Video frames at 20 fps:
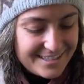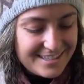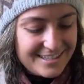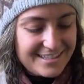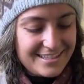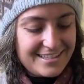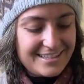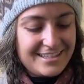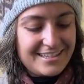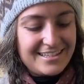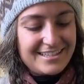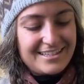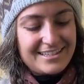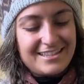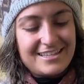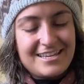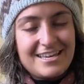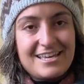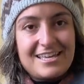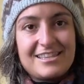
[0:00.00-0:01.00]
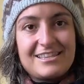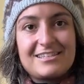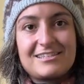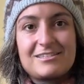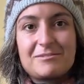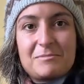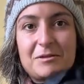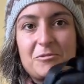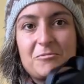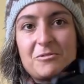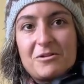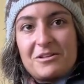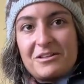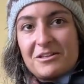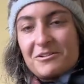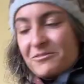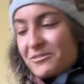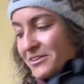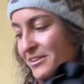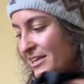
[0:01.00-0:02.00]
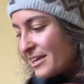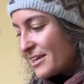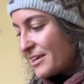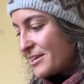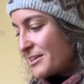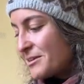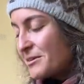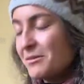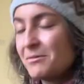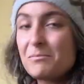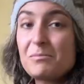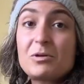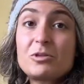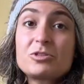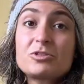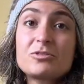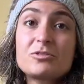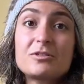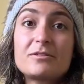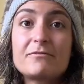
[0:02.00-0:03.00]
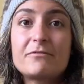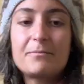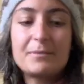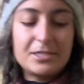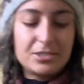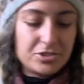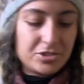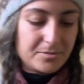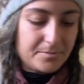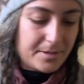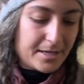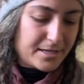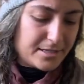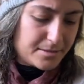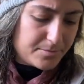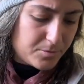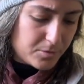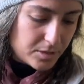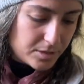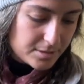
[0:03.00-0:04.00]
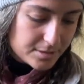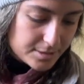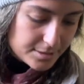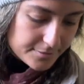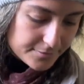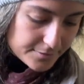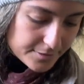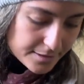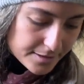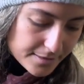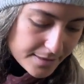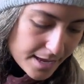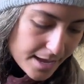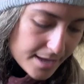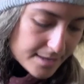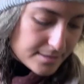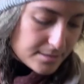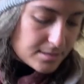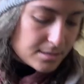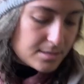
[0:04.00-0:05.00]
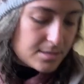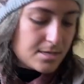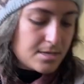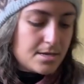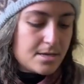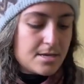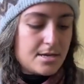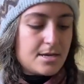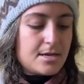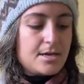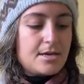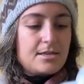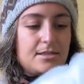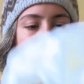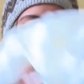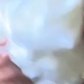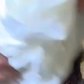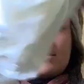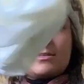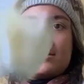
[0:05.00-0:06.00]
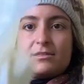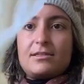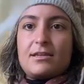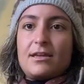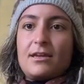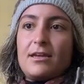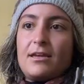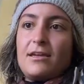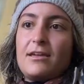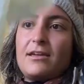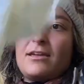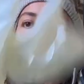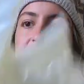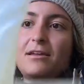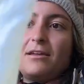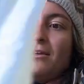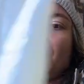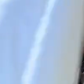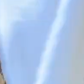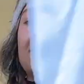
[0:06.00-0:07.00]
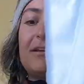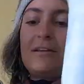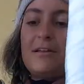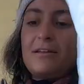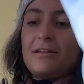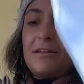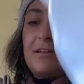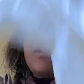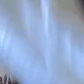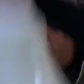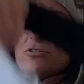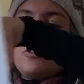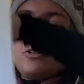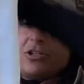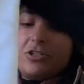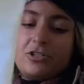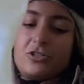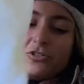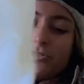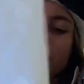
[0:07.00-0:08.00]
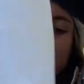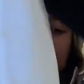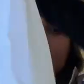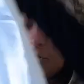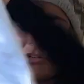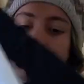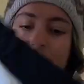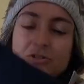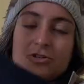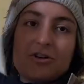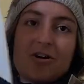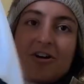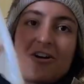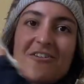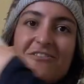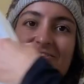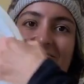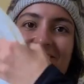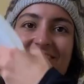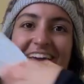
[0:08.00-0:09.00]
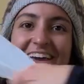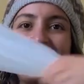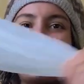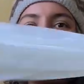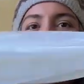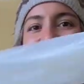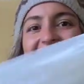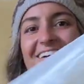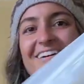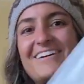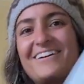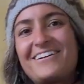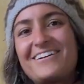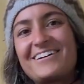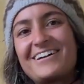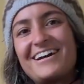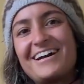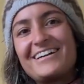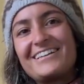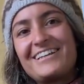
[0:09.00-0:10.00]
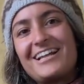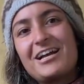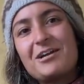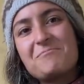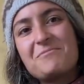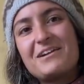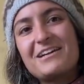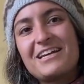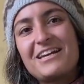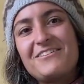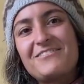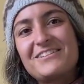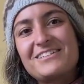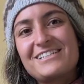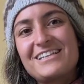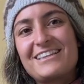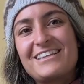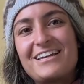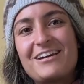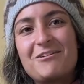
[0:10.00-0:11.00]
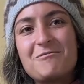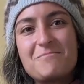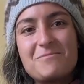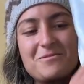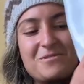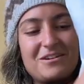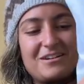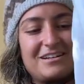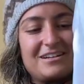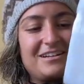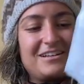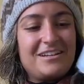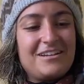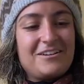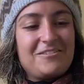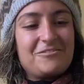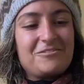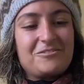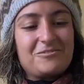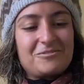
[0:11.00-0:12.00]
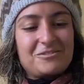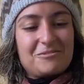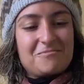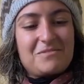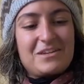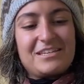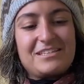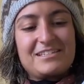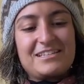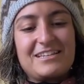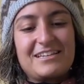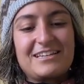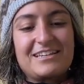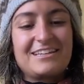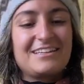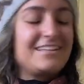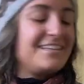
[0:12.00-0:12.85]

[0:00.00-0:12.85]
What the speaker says: And then this is my wallet with like personal information, passport, stuff like that. This is a traditional scarf that our guide Lakpa gave us at the airport. It was amazing.